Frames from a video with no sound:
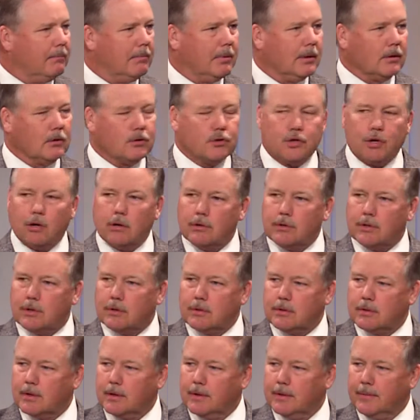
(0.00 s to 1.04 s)
build
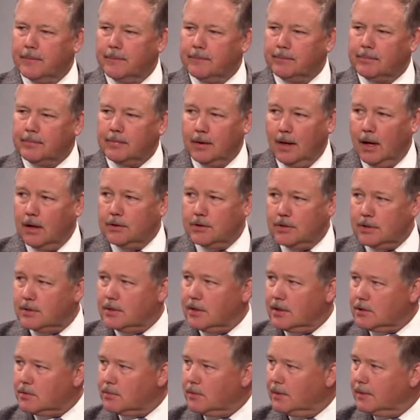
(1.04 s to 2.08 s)
churches. Not just
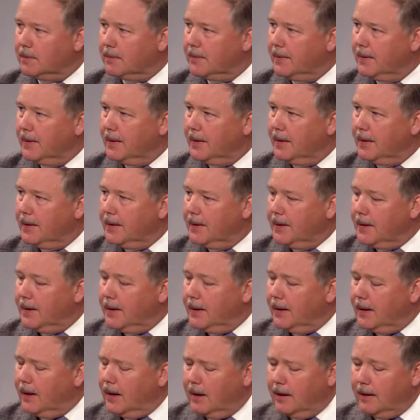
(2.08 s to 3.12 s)
this one.
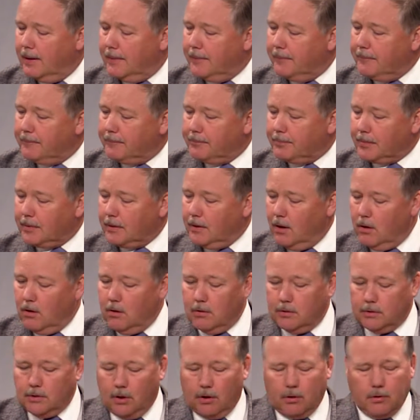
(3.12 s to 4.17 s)
Um,
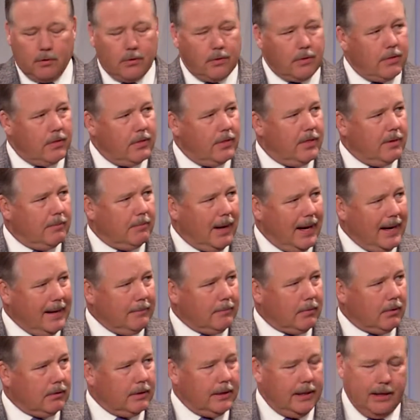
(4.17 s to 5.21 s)
no, no, the
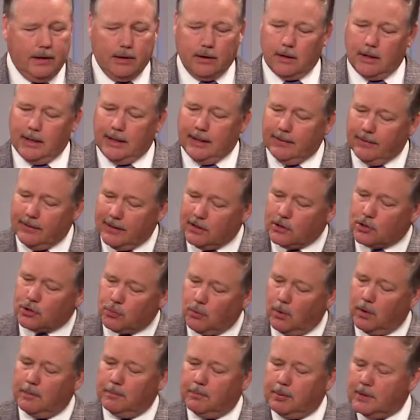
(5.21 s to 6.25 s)
Bible here in this
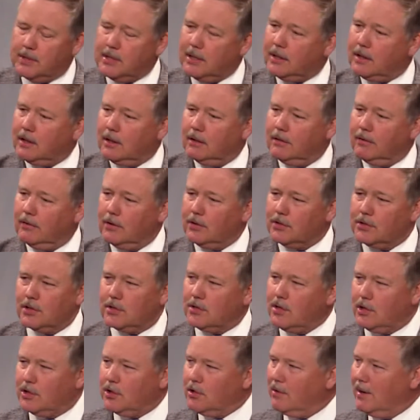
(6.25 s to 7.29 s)
one particular verse is
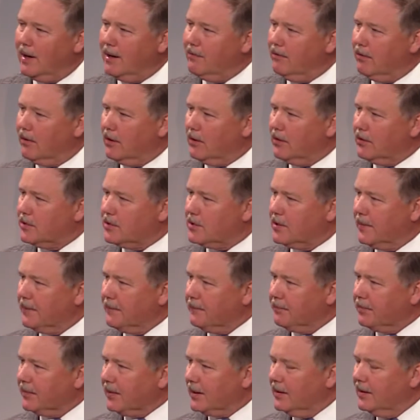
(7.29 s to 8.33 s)
such a great verse.
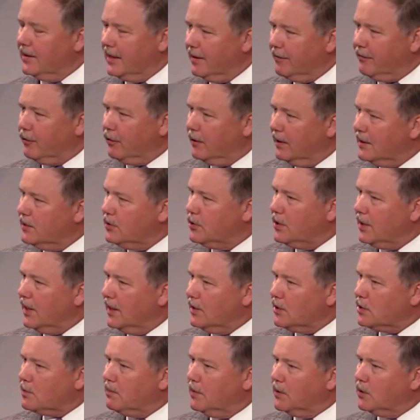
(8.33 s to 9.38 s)

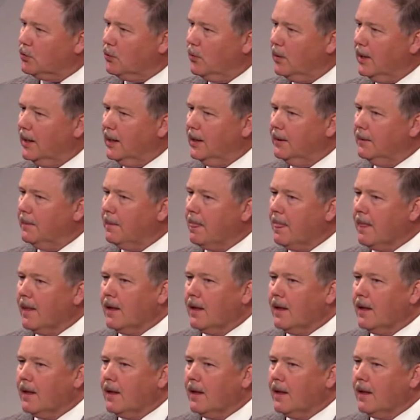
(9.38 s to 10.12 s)
Differentiates between